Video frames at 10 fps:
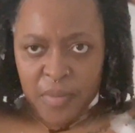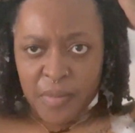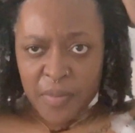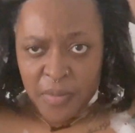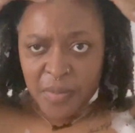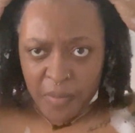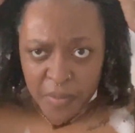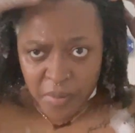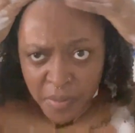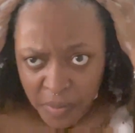So yeah,
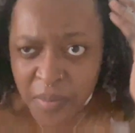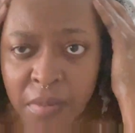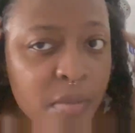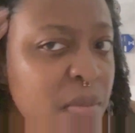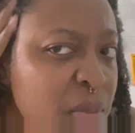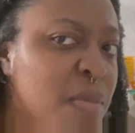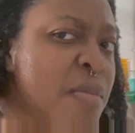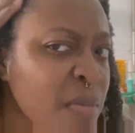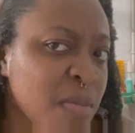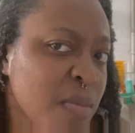this video
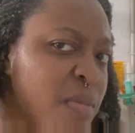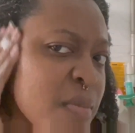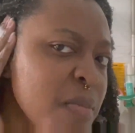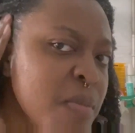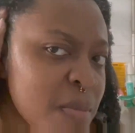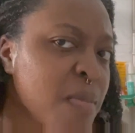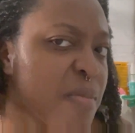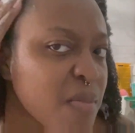is what